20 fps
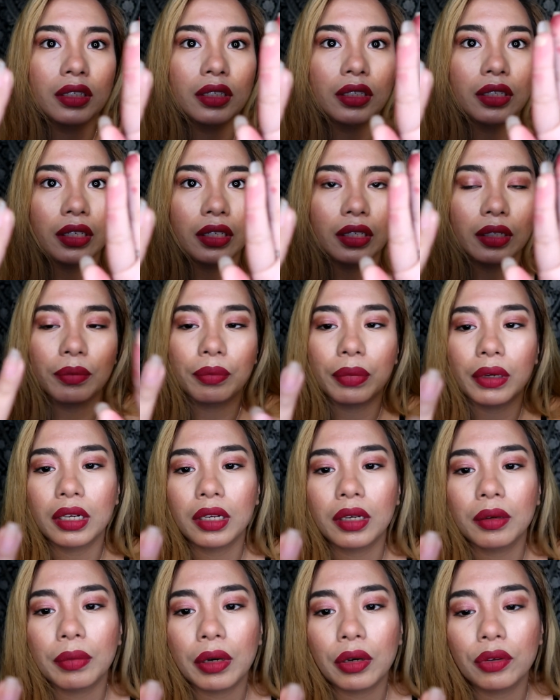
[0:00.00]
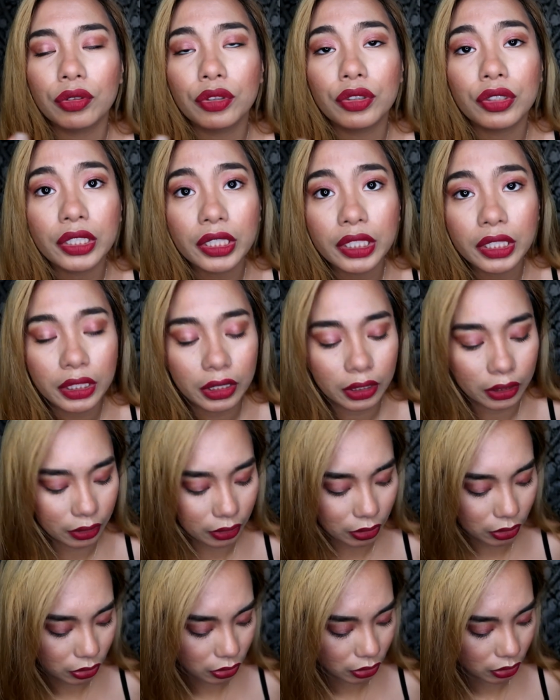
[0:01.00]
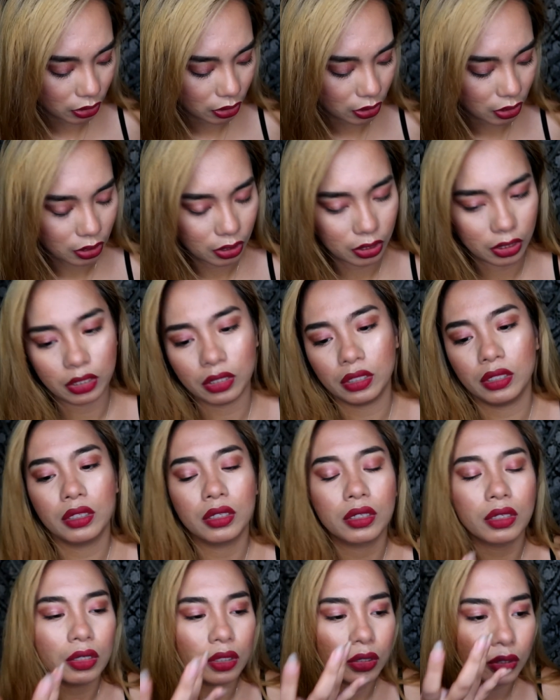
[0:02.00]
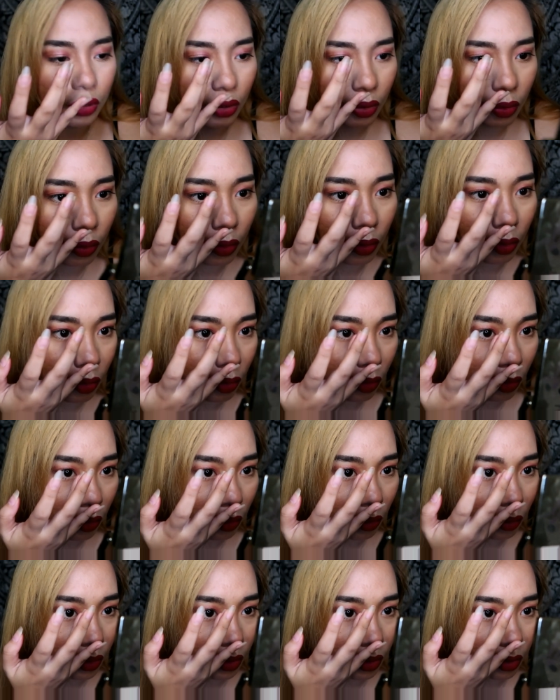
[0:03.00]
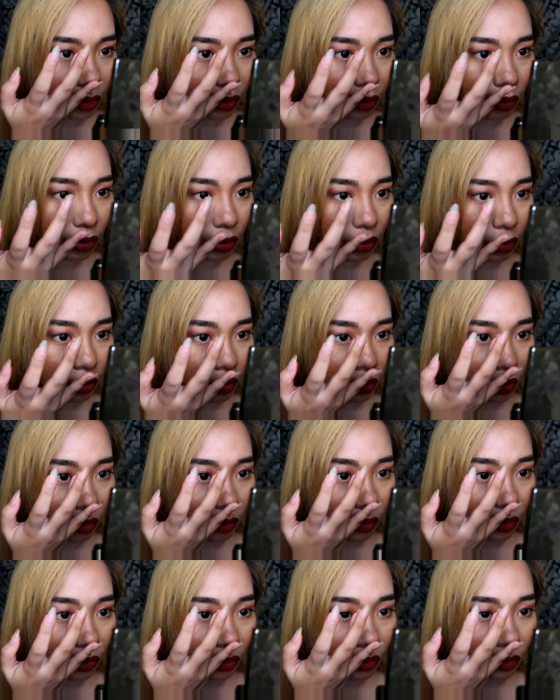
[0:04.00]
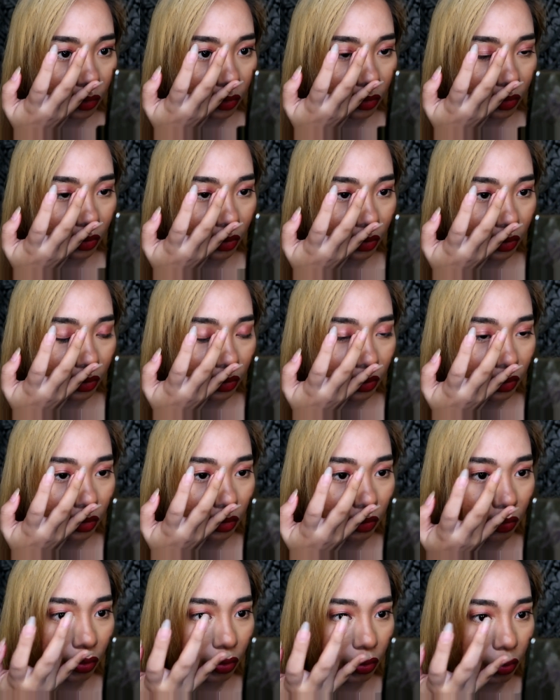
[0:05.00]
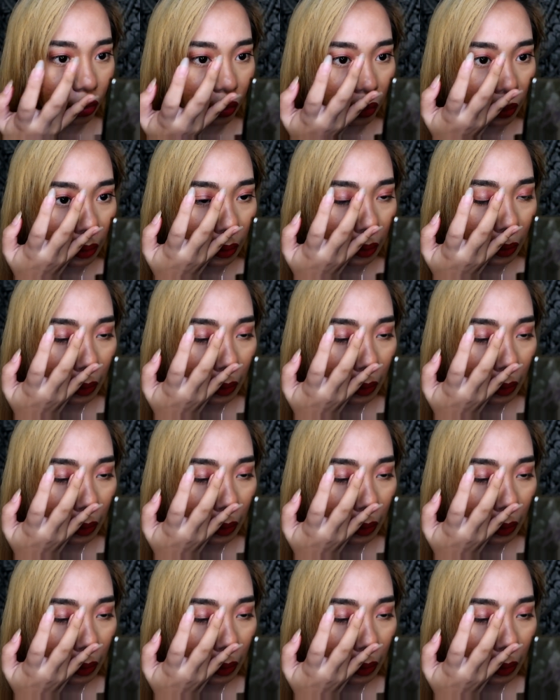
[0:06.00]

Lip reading: Ayan. Parang powdery. Dusty. So, when you're going to use this, siguro